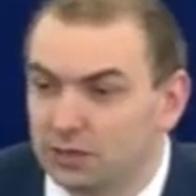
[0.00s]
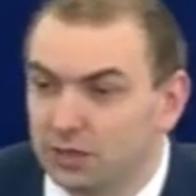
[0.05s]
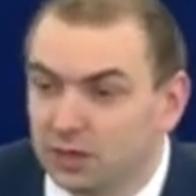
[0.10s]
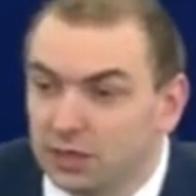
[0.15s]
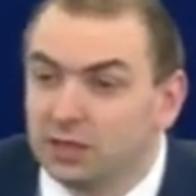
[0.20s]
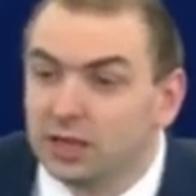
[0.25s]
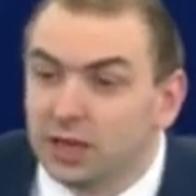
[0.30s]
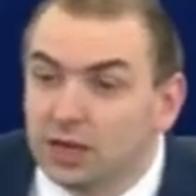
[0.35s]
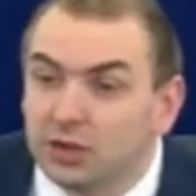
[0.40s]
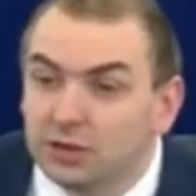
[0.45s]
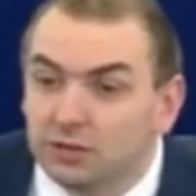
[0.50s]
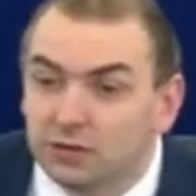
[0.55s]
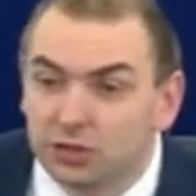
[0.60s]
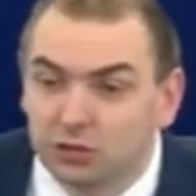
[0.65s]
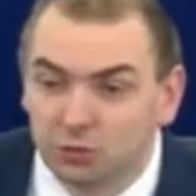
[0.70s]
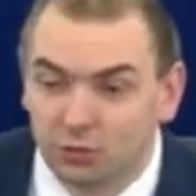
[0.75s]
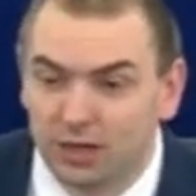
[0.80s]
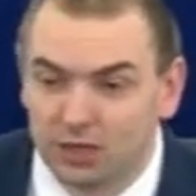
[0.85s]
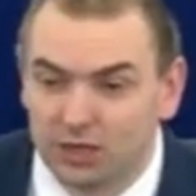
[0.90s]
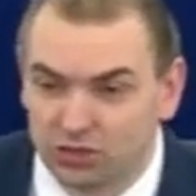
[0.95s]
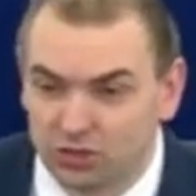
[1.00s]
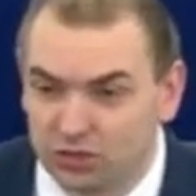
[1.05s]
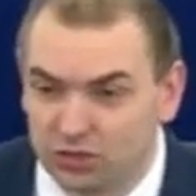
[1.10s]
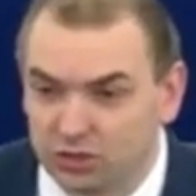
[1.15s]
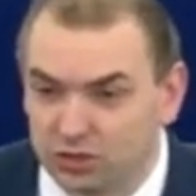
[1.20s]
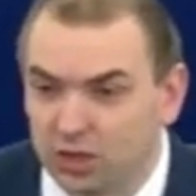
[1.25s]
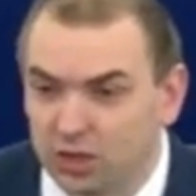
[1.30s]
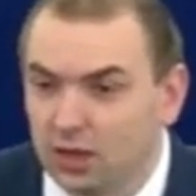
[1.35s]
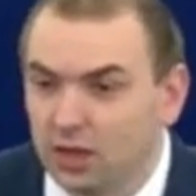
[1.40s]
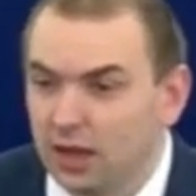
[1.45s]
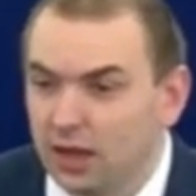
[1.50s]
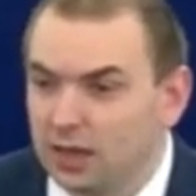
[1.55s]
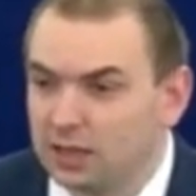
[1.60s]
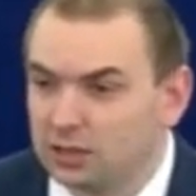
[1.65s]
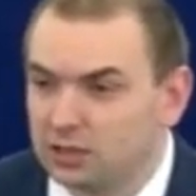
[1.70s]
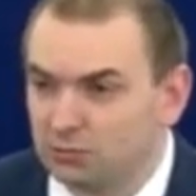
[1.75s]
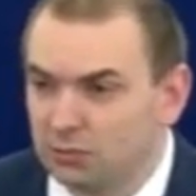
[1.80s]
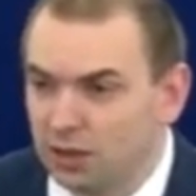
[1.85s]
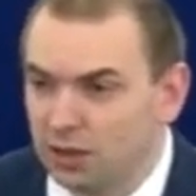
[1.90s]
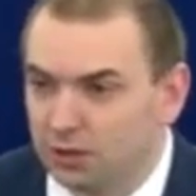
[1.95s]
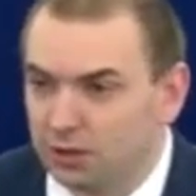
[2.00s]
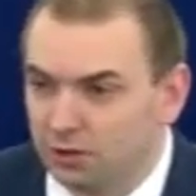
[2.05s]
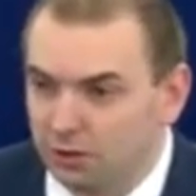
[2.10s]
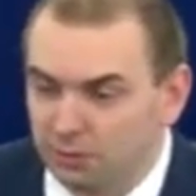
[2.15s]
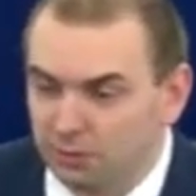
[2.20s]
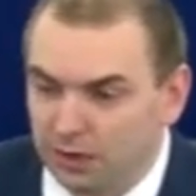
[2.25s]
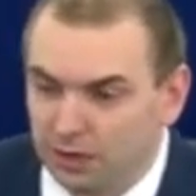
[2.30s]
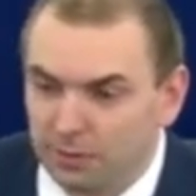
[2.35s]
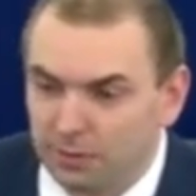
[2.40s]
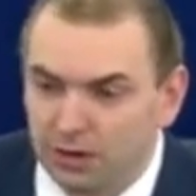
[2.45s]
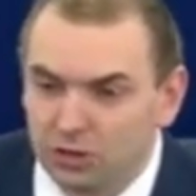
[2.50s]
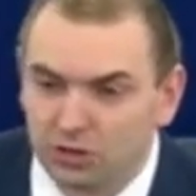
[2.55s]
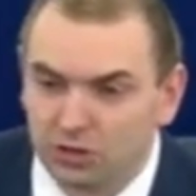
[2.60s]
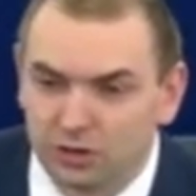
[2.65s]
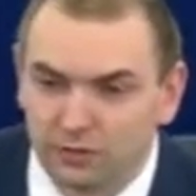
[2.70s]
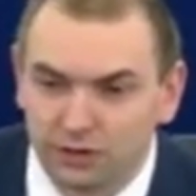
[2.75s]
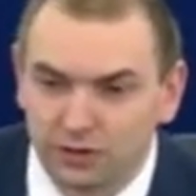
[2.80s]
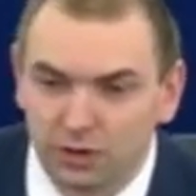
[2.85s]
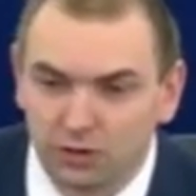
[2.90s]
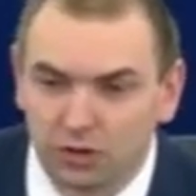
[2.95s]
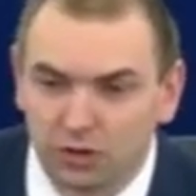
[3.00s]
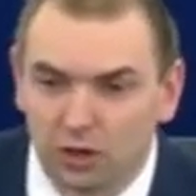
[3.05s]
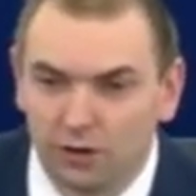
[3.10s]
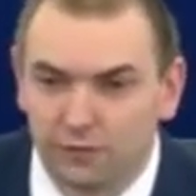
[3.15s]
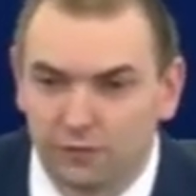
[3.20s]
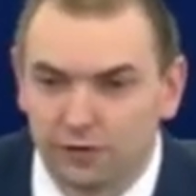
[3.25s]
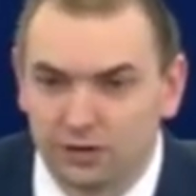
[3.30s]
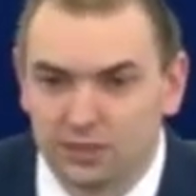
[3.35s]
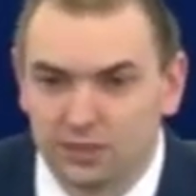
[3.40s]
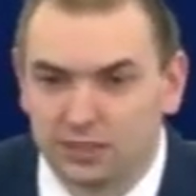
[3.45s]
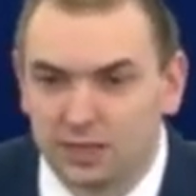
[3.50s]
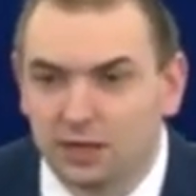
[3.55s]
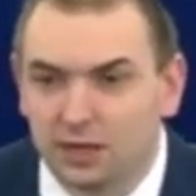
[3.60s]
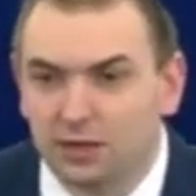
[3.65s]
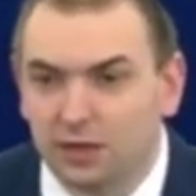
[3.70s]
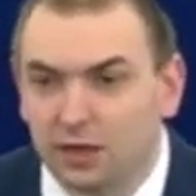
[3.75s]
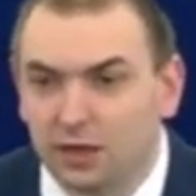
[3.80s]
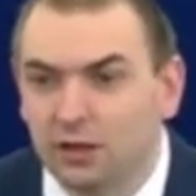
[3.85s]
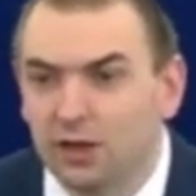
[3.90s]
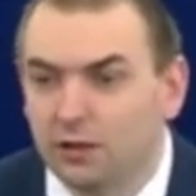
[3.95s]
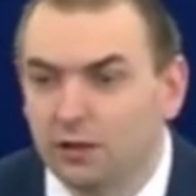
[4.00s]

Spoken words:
and indeed there are questions as to whether there will be a motion of no confidence either